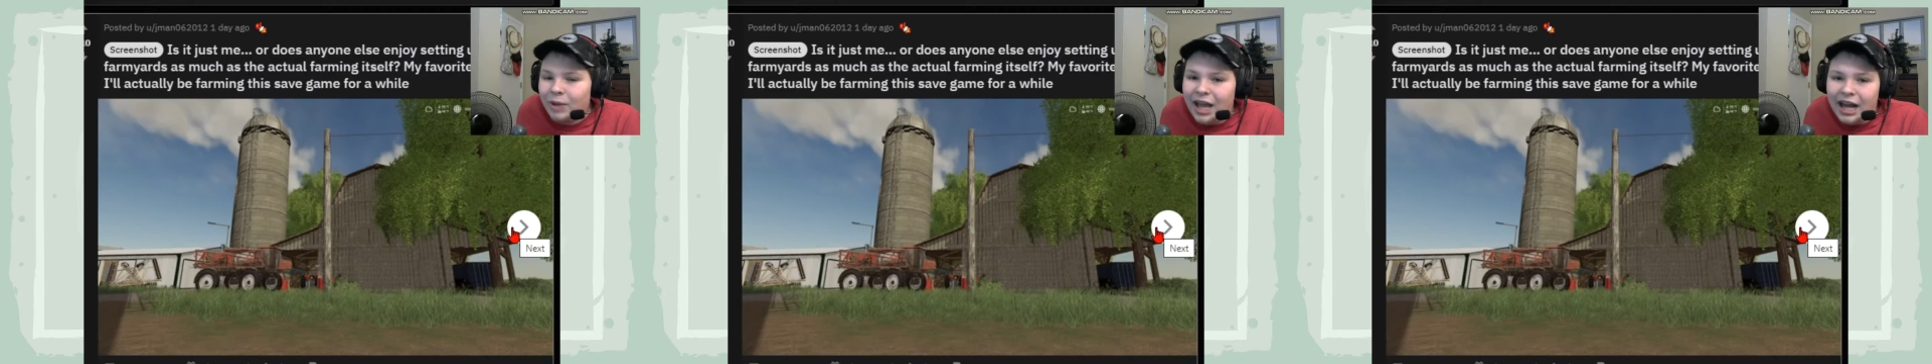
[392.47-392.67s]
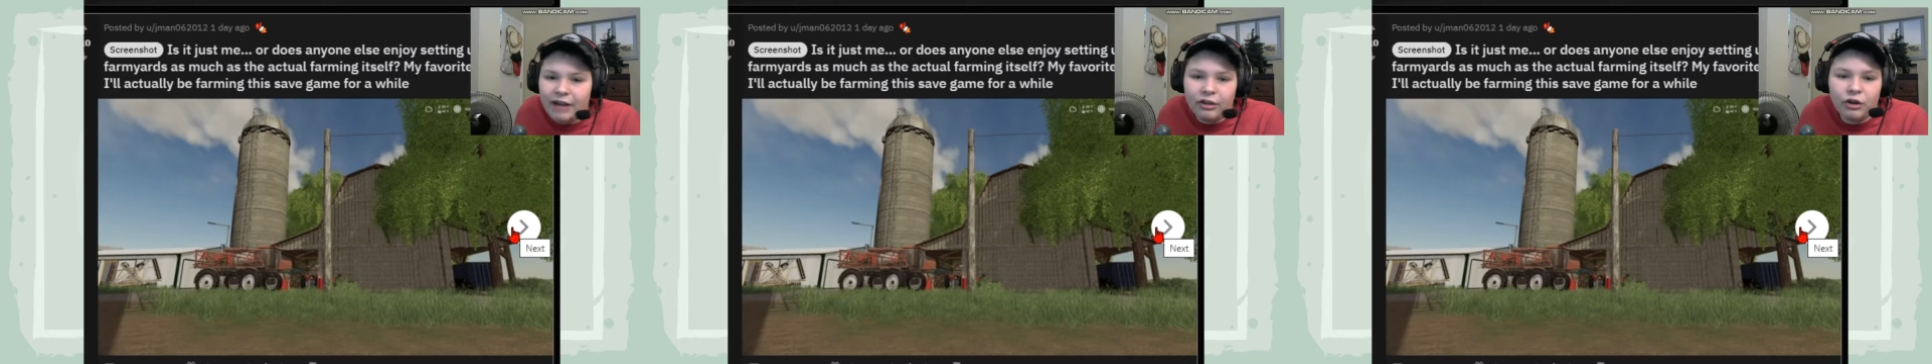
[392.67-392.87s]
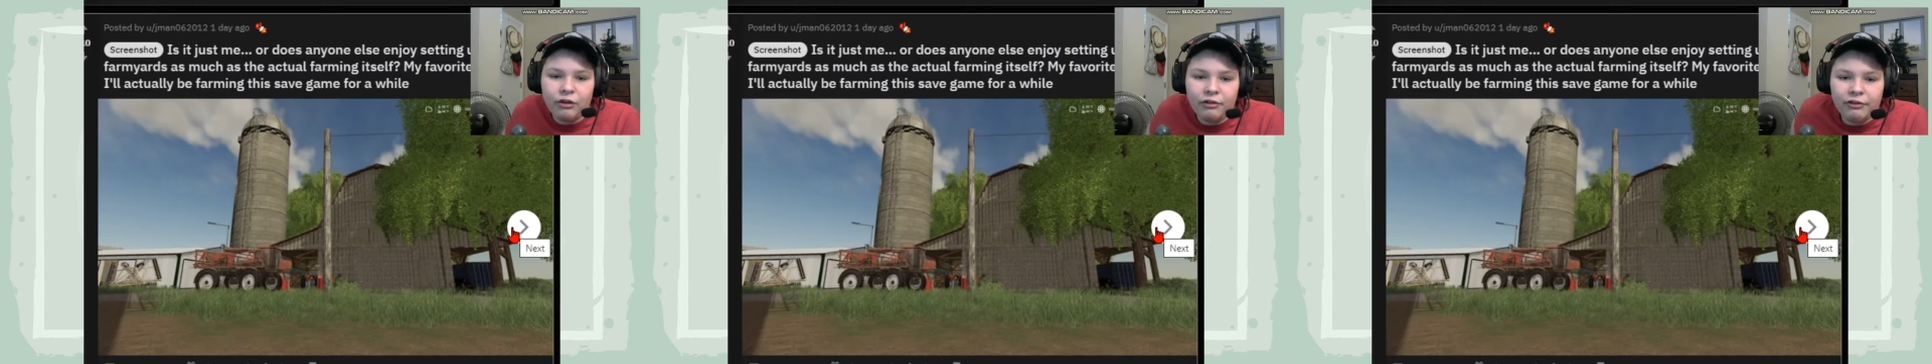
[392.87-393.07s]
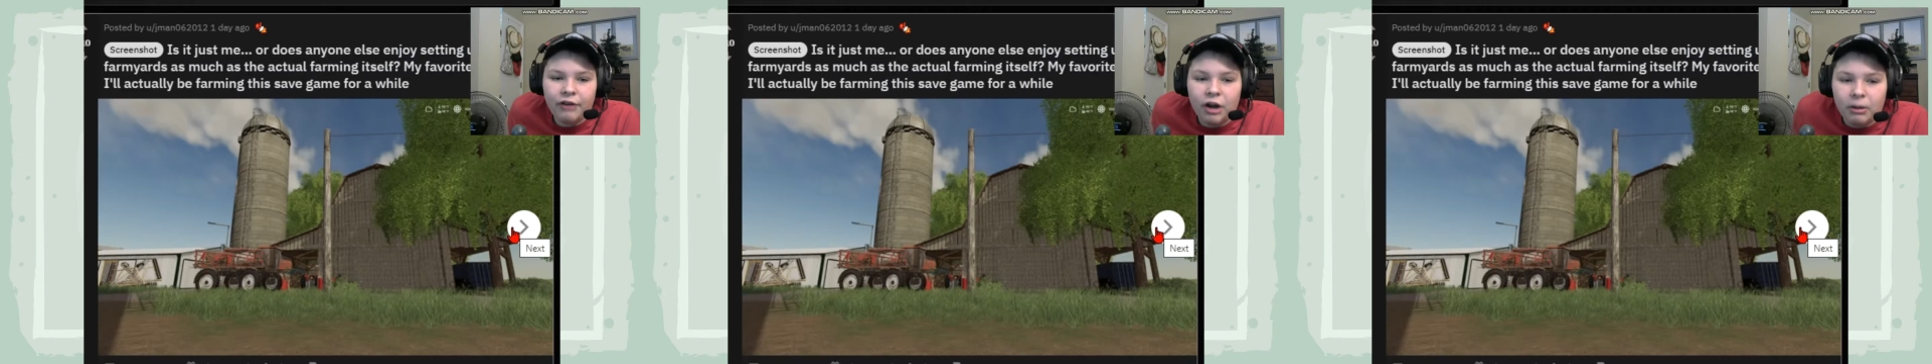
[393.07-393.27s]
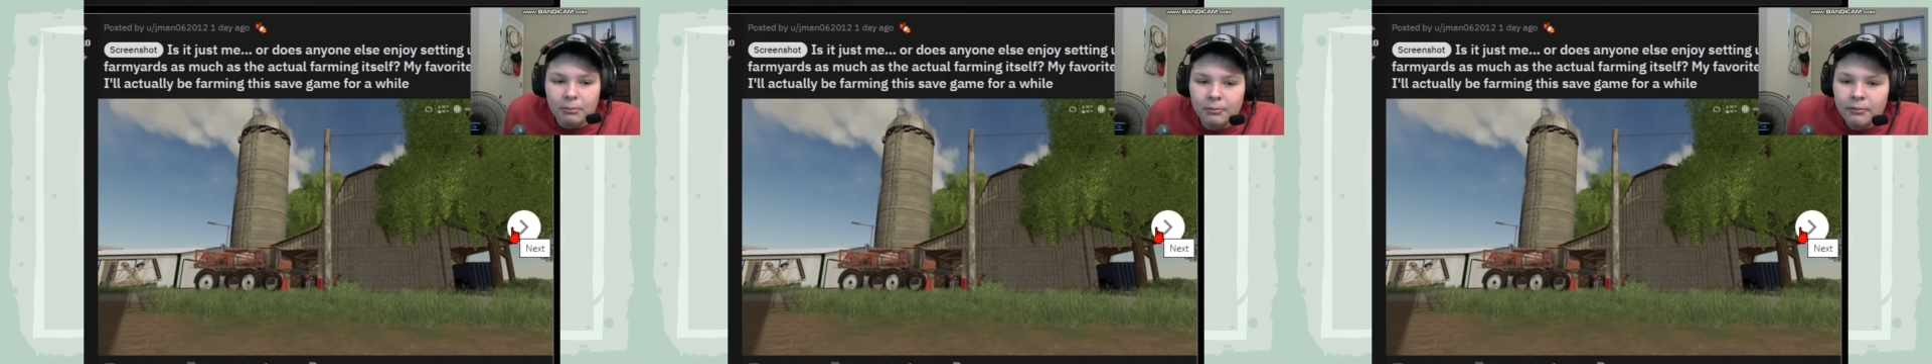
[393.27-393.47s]
We had a little
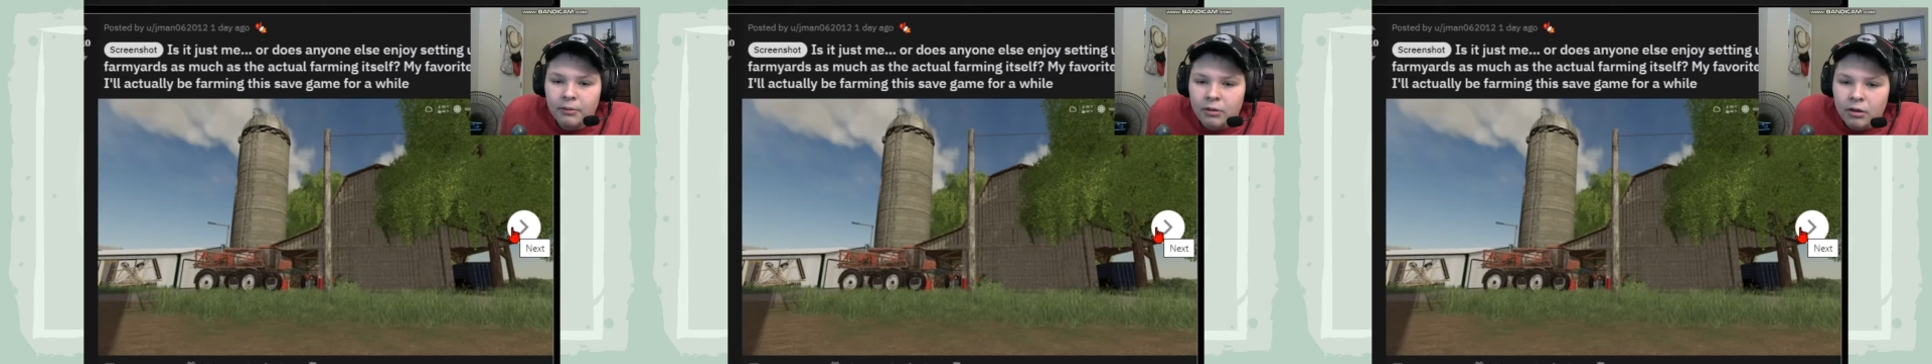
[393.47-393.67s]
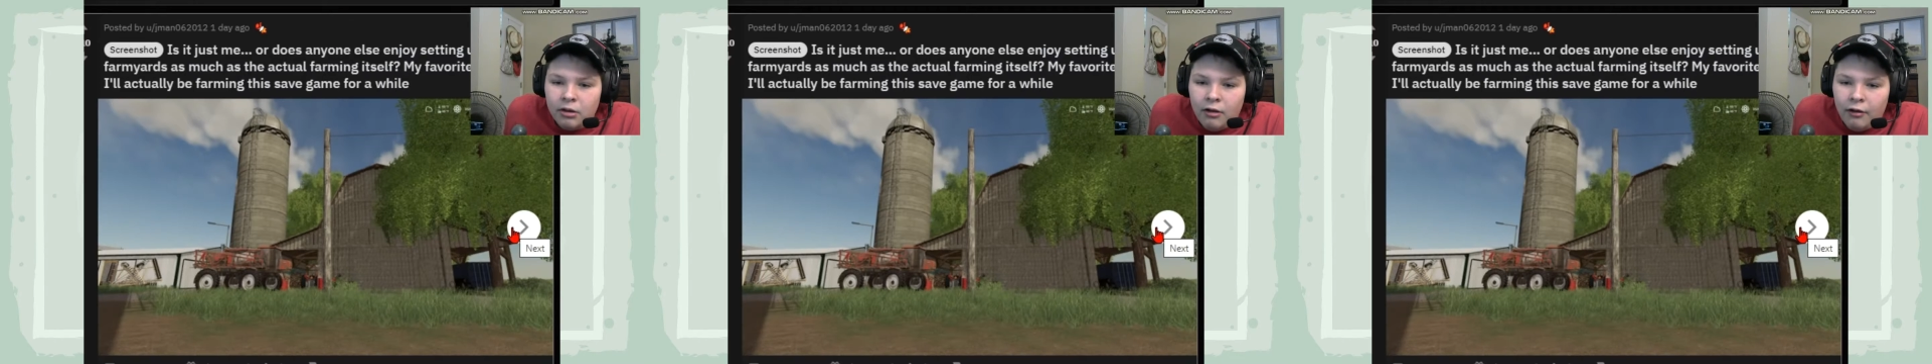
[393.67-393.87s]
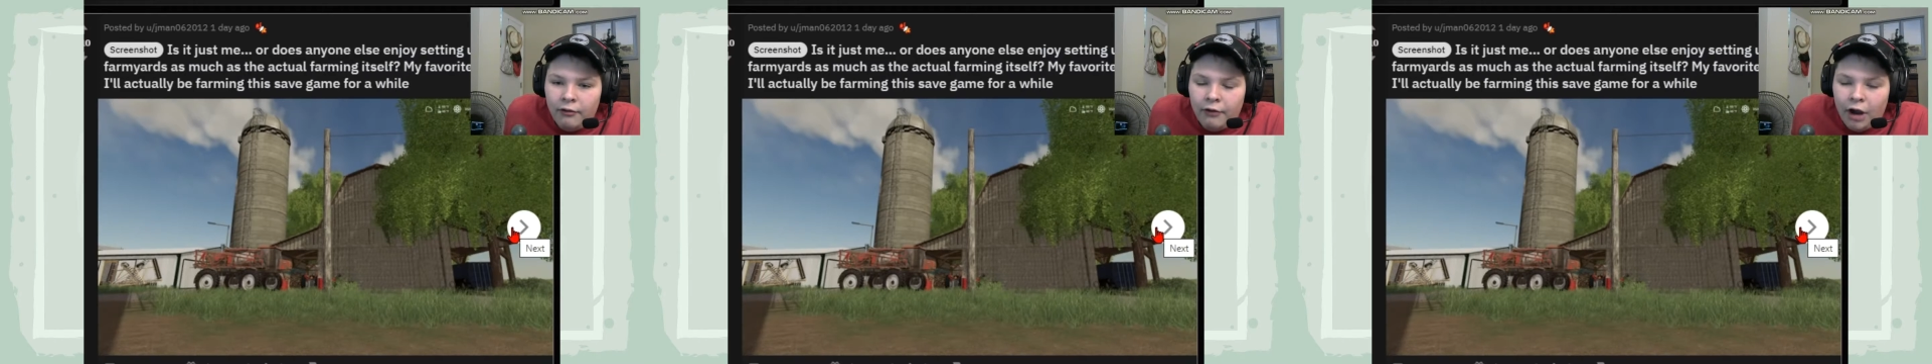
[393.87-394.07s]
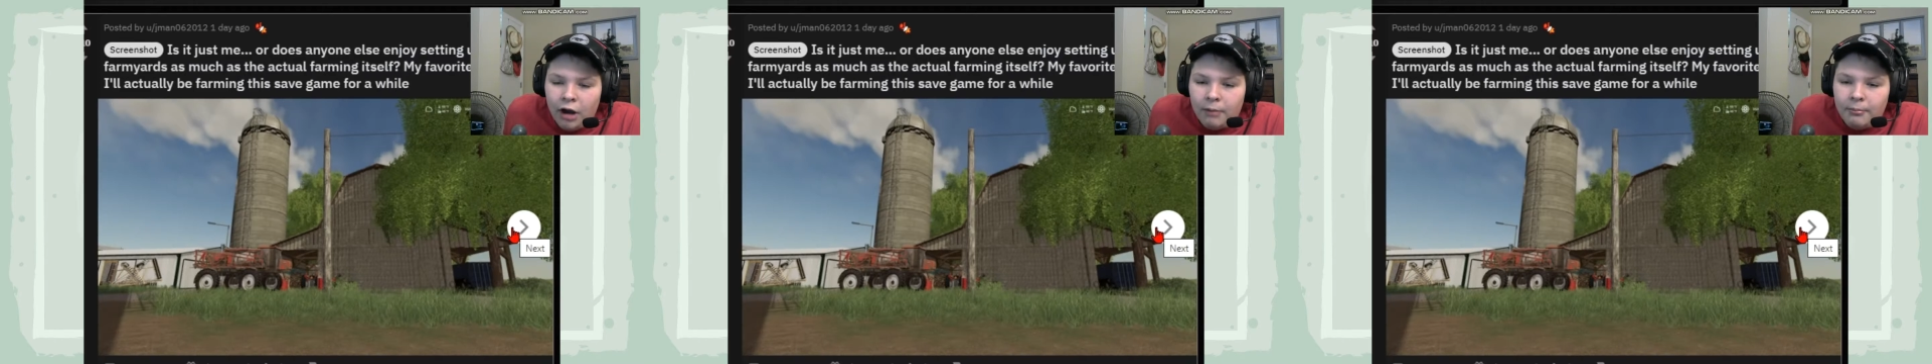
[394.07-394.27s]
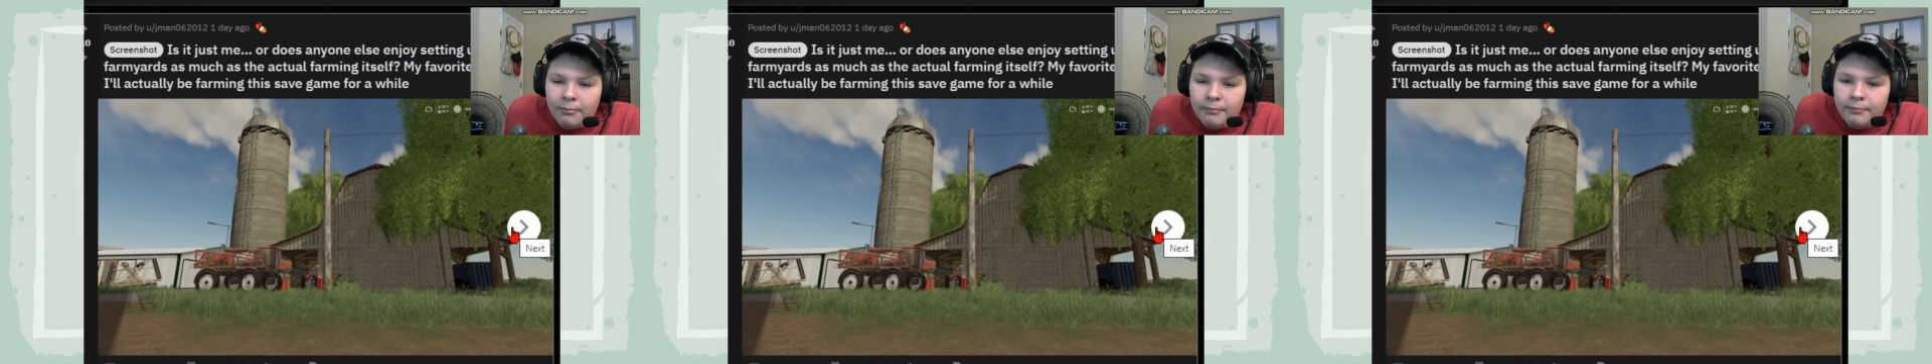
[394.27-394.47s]

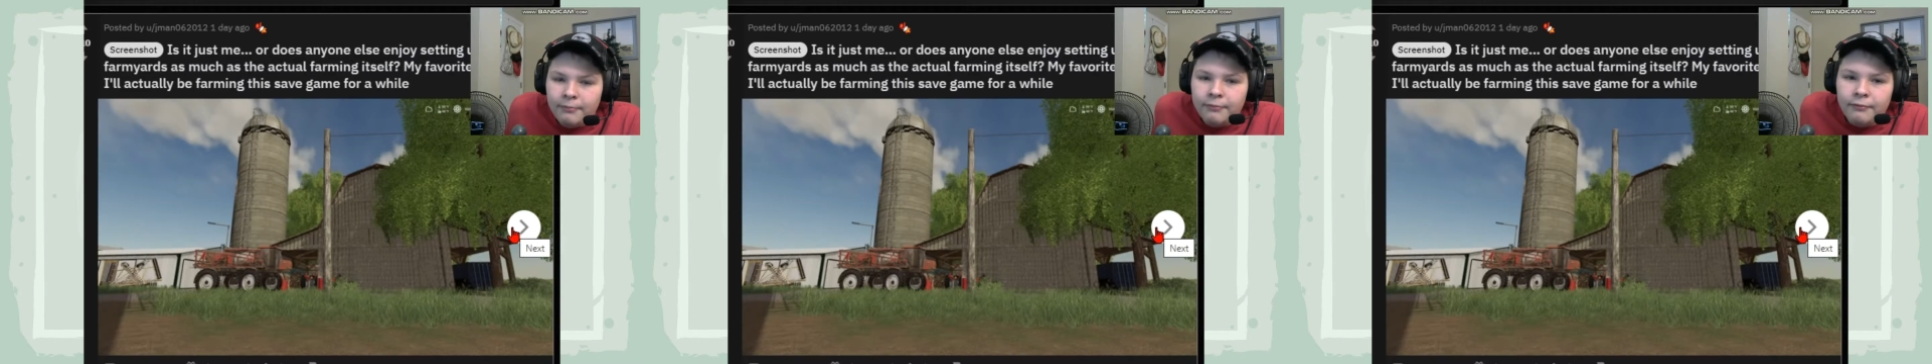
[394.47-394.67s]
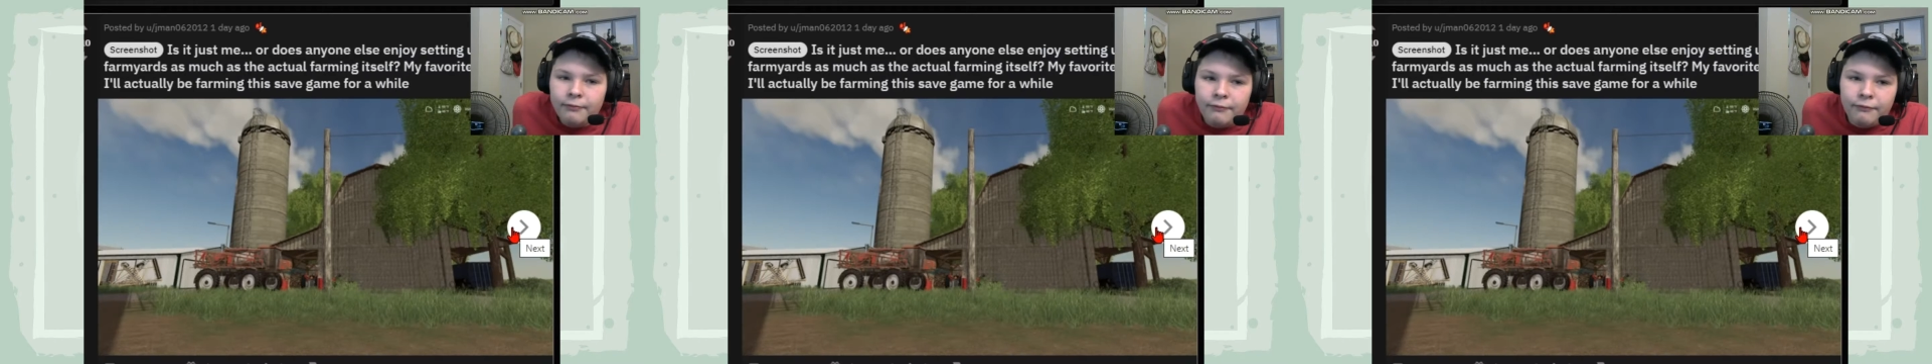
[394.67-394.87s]
farmers